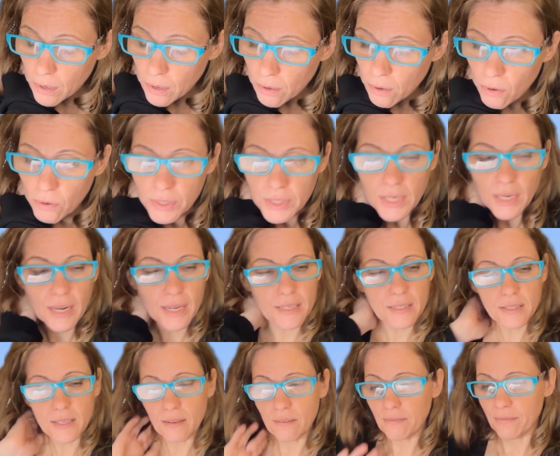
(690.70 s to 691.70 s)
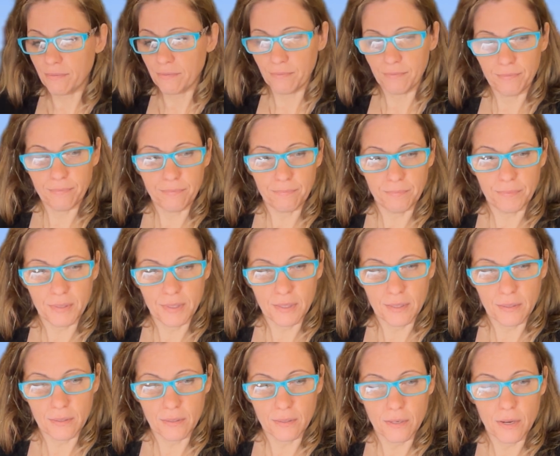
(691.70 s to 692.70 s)
oh, did I say?
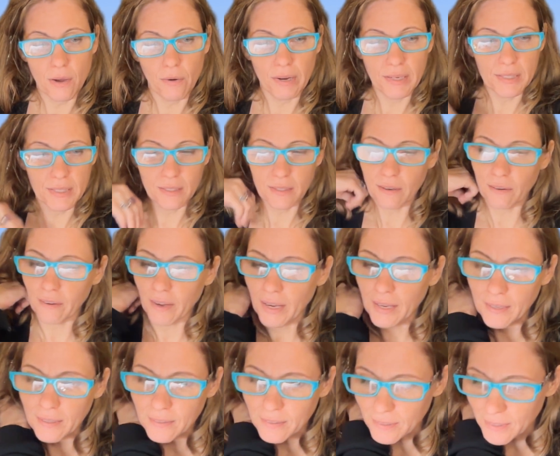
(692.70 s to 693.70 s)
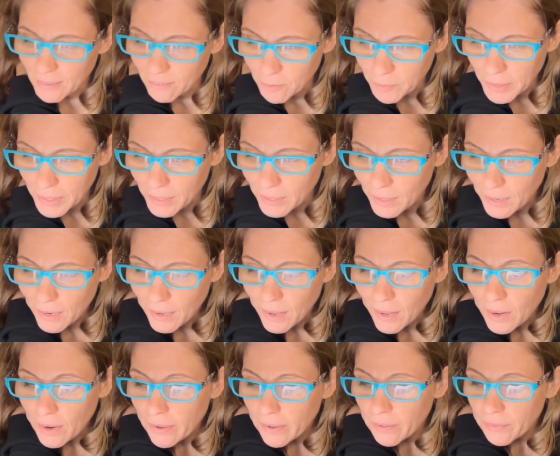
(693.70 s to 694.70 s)
No, I didn't. Okay, never mind.
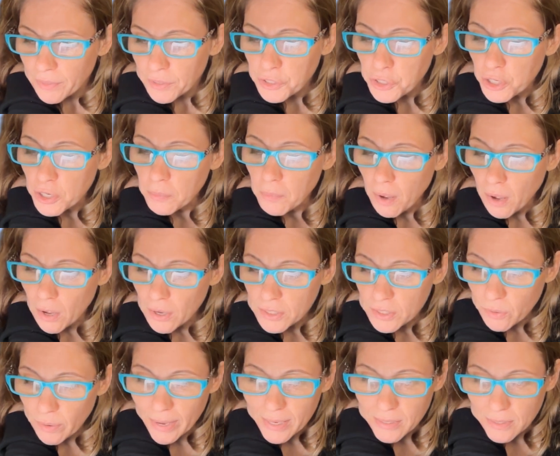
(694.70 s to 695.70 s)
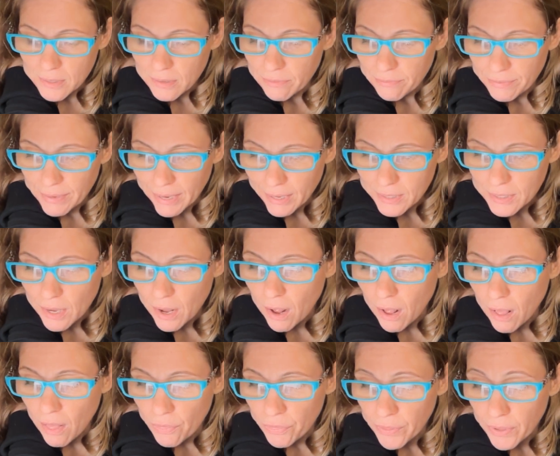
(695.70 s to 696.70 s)
The term also has an effect
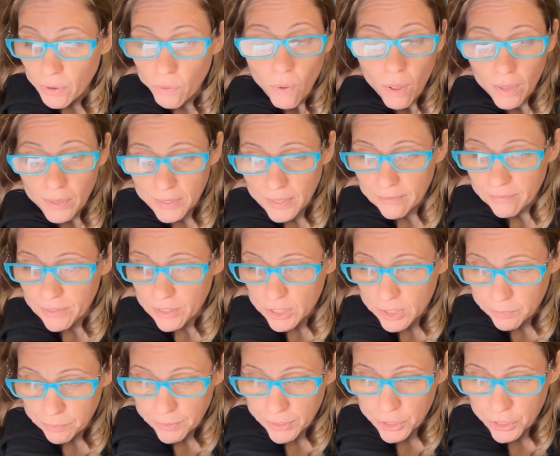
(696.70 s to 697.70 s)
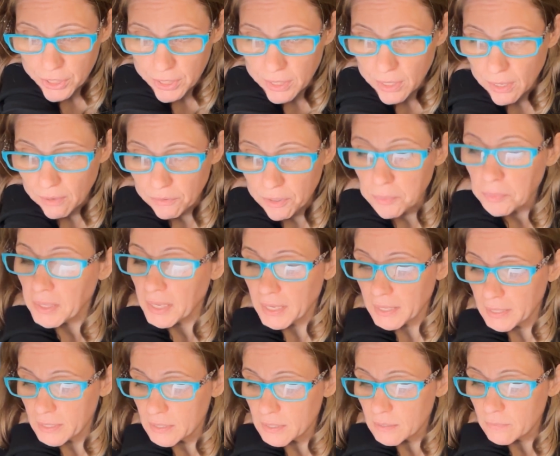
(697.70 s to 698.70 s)
on the quality of the expression of the
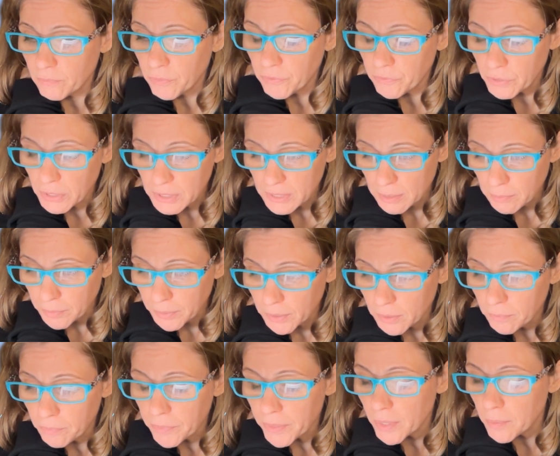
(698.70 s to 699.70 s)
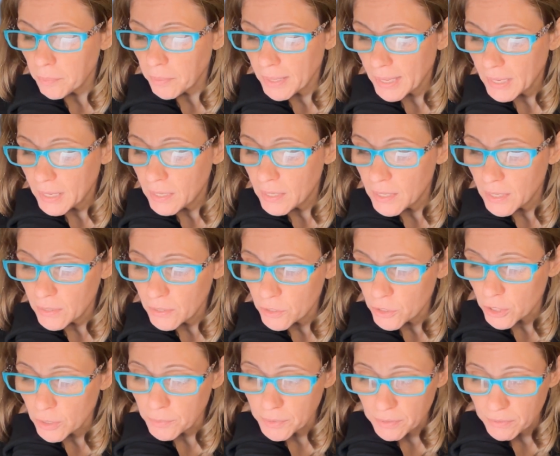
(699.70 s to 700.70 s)
planets. For example, a planet in the
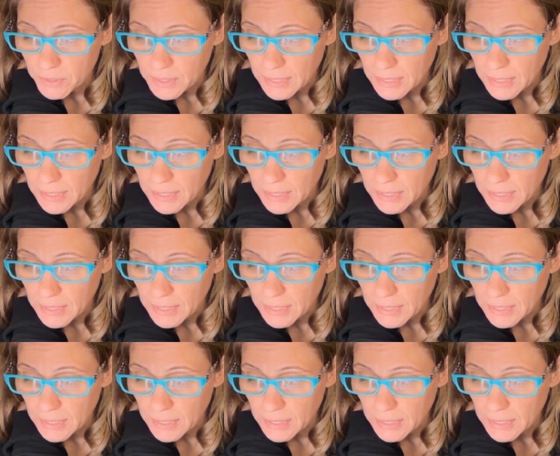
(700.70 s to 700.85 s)
terms of